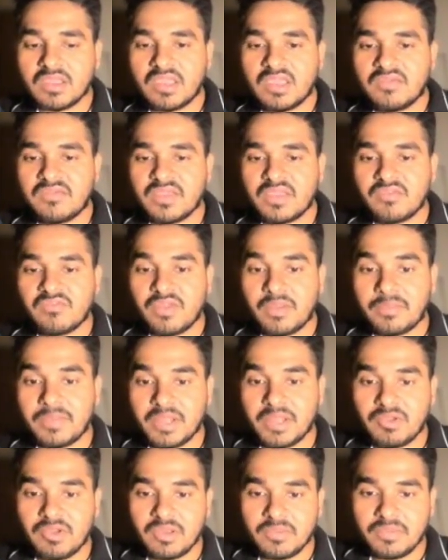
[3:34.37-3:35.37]
giving web
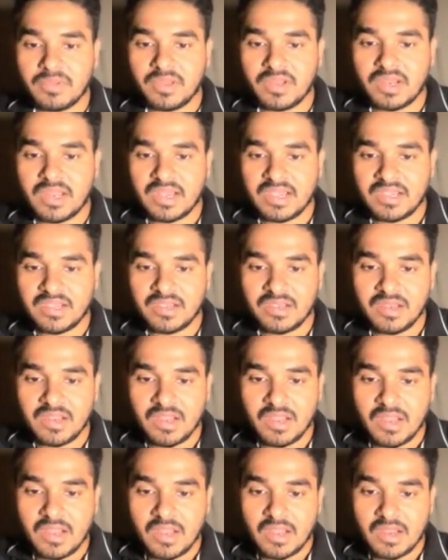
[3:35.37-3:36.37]
developer and
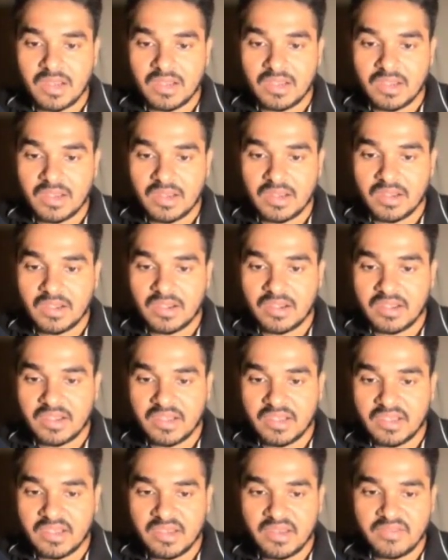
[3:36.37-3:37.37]

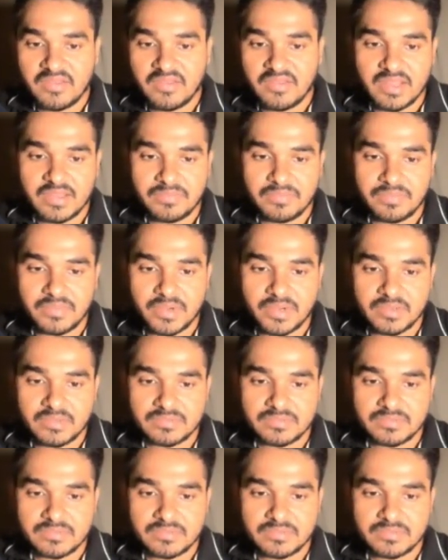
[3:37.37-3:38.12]
developed